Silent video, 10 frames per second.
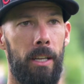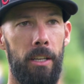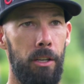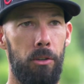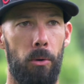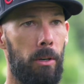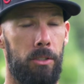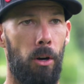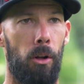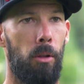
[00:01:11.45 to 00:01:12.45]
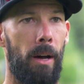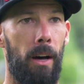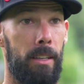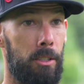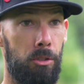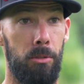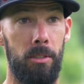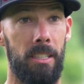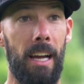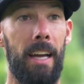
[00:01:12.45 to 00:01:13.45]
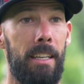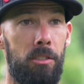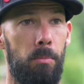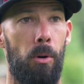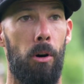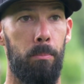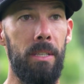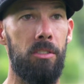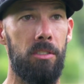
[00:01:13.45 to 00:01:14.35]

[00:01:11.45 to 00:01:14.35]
In indoor, it's all about as soon as the guy hits the ball, be